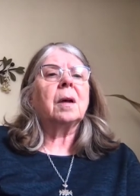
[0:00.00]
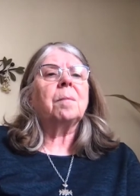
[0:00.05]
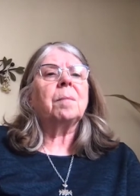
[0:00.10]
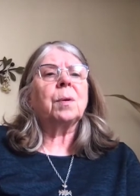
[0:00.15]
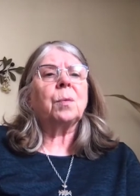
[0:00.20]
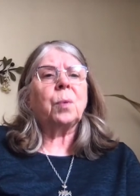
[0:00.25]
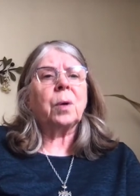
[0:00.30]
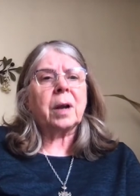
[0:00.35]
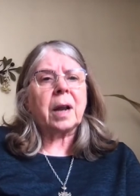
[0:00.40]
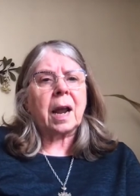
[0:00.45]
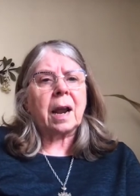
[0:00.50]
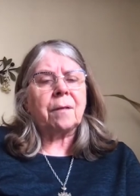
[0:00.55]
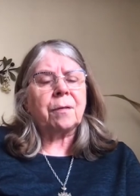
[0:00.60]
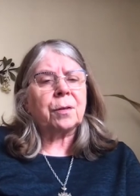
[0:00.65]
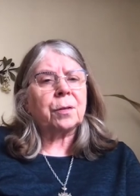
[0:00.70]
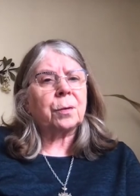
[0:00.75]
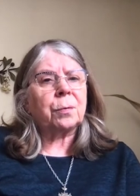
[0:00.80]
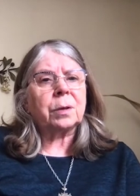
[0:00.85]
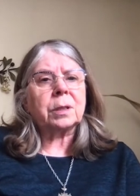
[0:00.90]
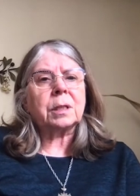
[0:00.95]
But whatever
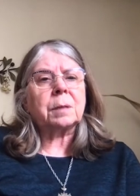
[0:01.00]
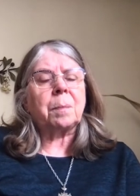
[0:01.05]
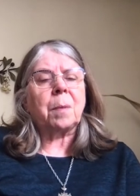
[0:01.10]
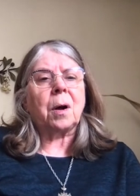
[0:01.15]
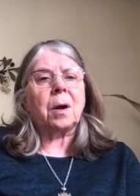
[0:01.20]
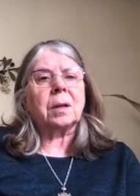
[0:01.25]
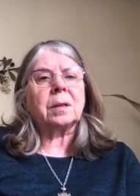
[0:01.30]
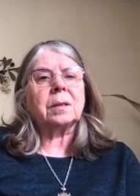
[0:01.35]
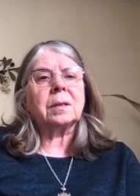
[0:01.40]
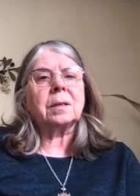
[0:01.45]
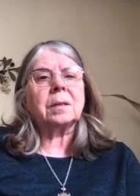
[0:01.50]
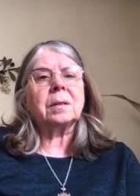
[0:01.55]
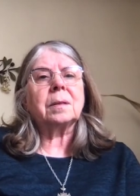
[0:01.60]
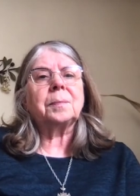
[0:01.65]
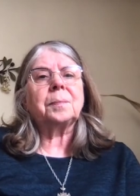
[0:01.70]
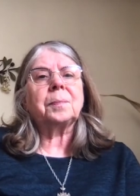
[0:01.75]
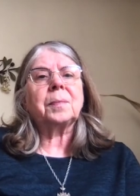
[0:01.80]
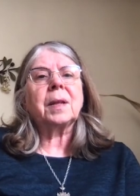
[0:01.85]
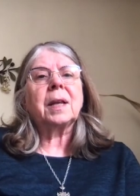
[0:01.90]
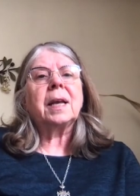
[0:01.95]
the response,
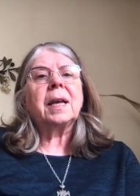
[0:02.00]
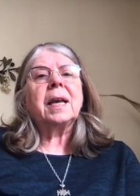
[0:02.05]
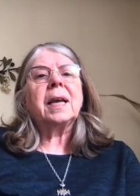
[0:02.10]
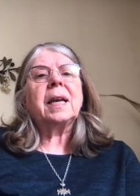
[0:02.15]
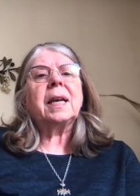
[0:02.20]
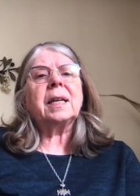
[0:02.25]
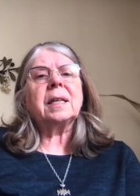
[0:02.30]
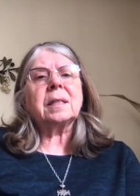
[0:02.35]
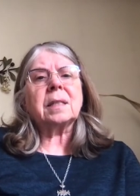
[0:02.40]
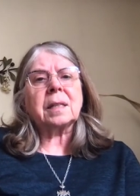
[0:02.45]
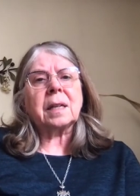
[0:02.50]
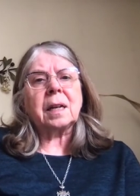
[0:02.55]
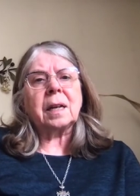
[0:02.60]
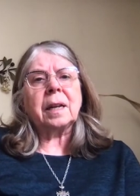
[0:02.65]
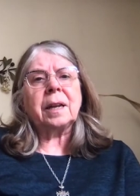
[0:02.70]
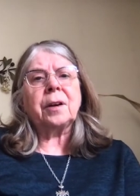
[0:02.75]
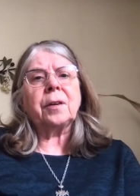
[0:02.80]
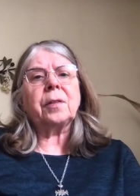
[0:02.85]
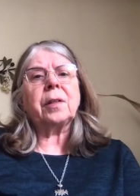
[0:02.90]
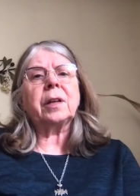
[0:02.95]
it is
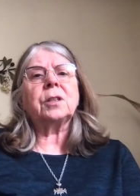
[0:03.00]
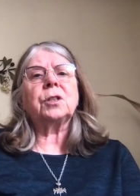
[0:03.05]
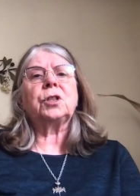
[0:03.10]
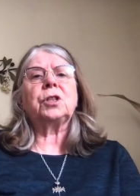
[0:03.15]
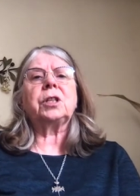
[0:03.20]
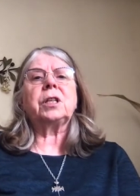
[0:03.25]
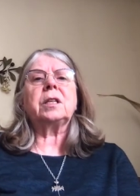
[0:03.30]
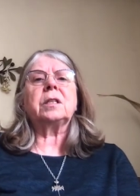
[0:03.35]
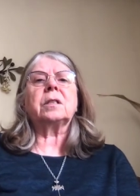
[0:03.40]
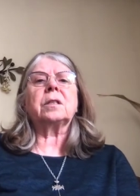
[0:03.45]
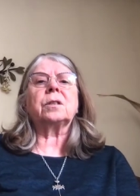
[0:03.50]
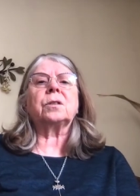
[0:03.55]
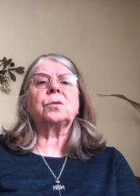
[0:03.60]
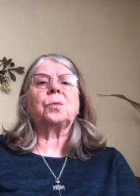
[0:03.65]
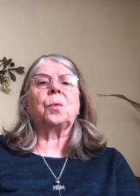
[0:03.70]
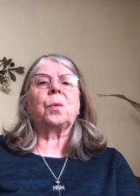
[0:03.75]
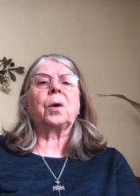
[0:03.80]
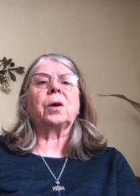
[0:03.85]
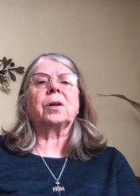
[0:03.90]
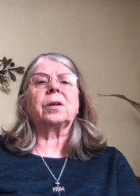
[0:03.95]
clear that Jesus'
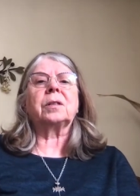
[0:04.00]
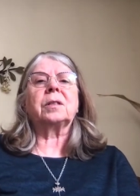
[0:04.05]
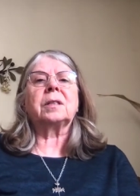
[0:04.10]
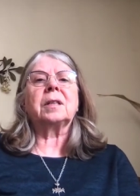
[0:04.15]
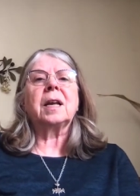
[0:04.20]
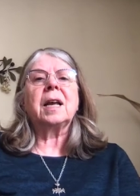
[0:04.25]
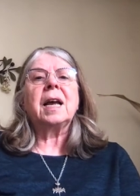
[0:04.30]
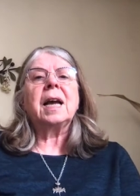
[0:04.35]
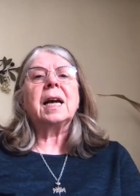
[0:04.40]
words